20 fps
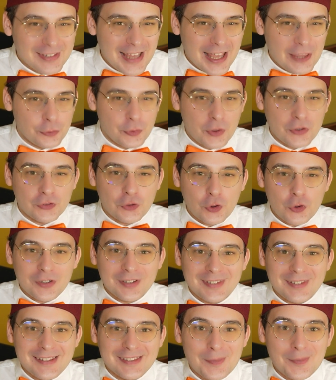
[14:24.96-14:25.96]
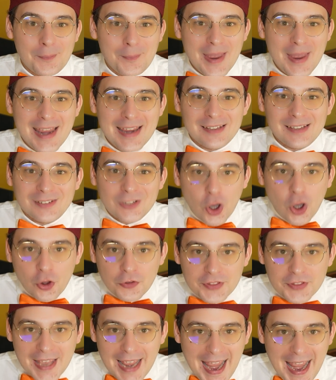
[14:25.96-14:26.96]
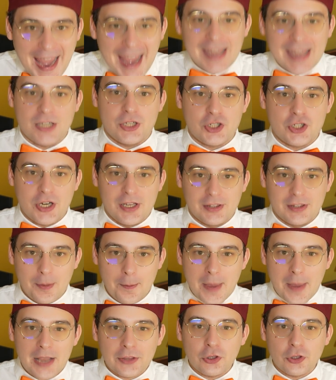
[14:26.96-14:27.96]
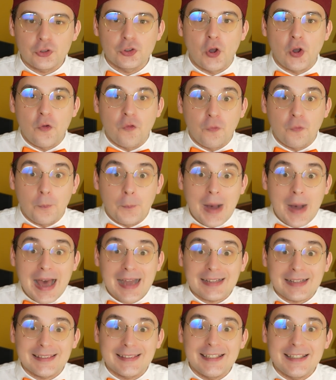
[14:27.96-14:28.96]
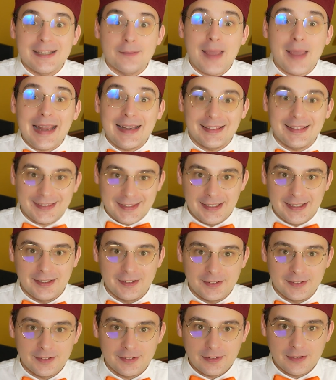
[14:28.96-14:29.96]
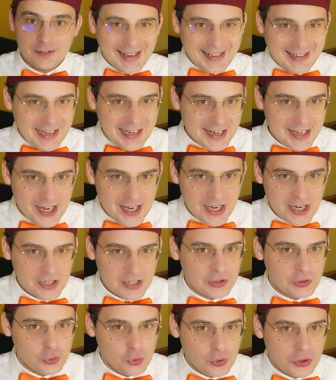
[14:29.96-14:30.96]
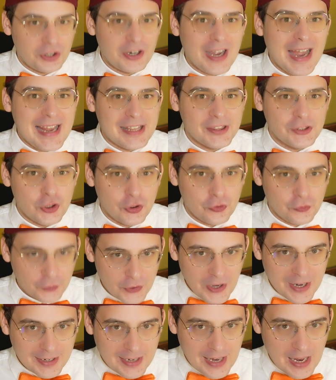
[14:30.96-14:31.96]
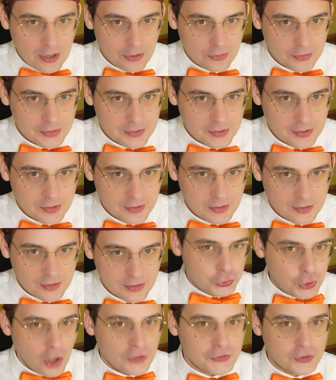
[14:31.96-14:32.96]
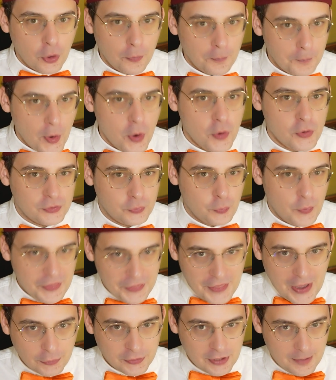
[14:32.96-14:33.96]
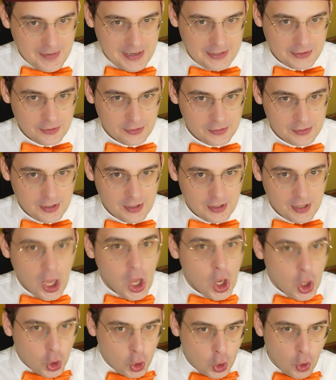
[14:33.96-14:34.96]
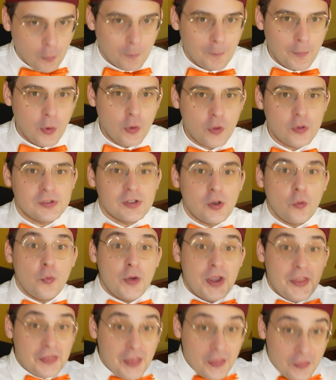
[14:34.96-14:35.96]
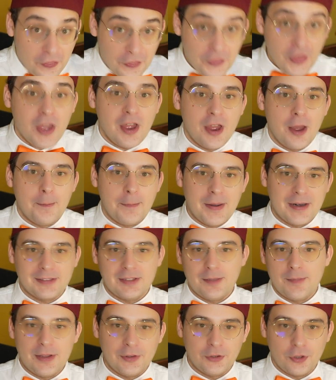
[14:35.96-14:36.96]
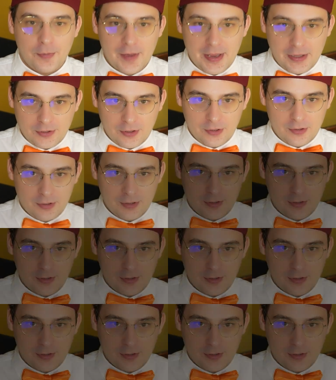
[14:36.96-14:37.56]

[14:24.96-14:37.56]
and resources based on the ancient method of Partimenti. Click here to create your free account. Don't compose without a method. Compose with the Partimento method.